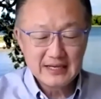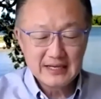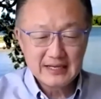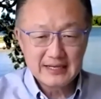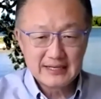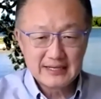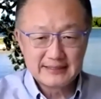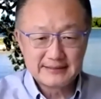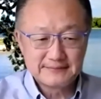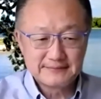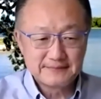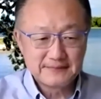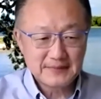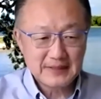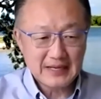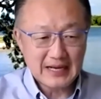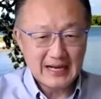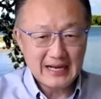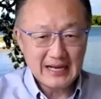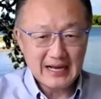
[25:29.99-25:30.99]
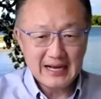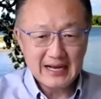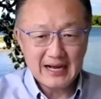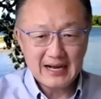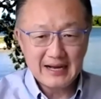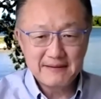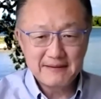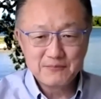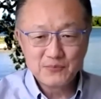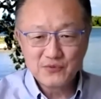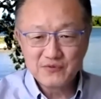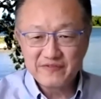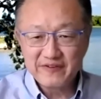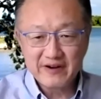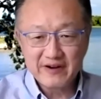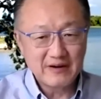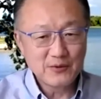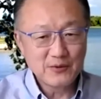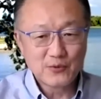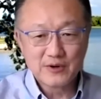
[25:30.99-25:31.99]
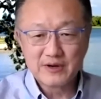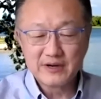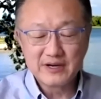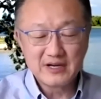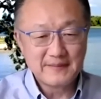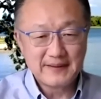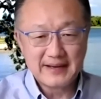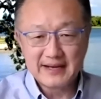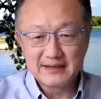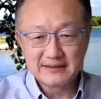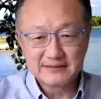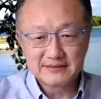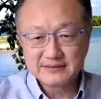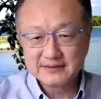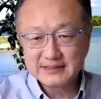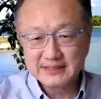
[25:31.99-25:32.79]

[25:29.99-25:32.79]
I'm very worried about